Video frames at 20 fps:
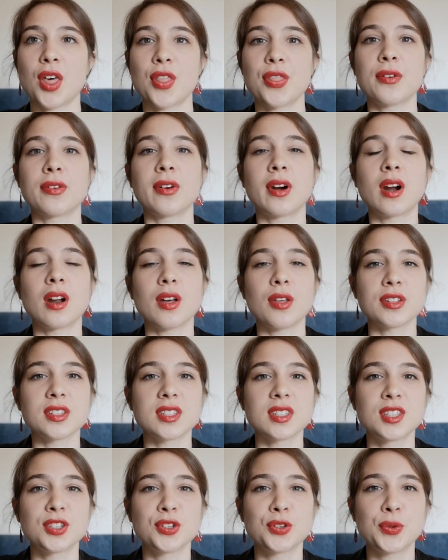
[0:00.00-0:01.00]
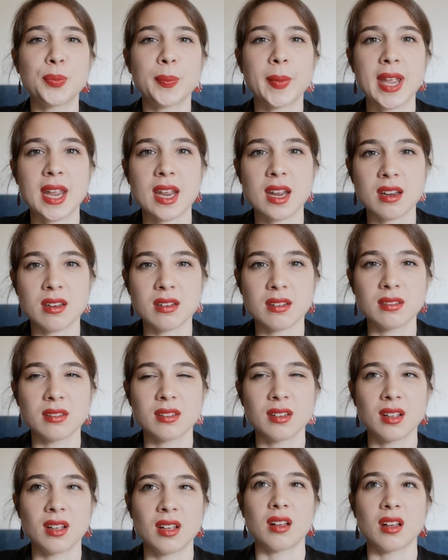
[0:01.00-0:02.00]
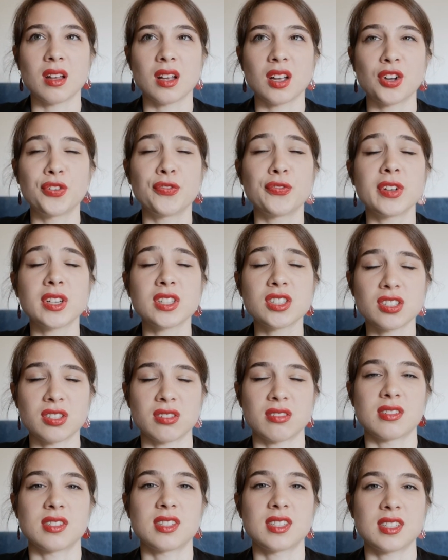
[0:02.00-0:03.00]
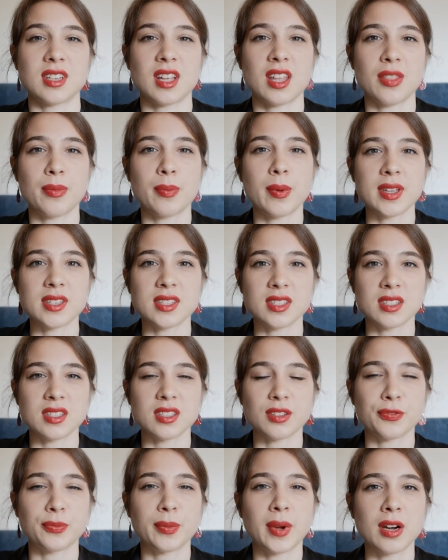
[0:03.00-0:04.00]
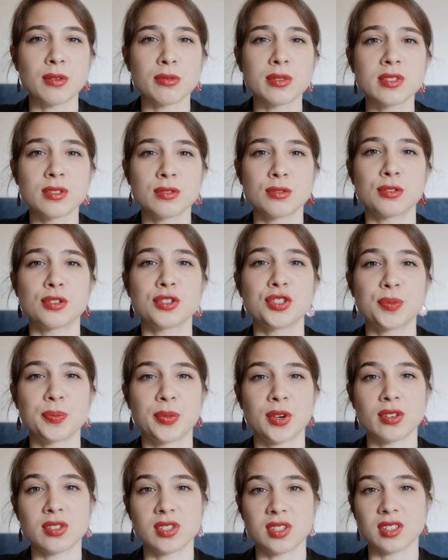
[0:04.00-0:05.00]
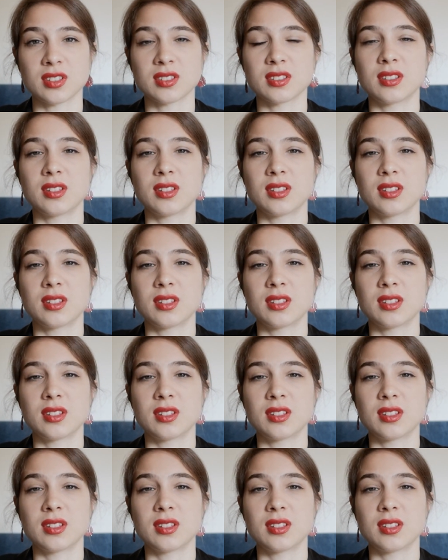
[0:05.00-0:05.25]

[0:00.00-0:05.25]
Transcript: There are two main convictions at the basis of my research project.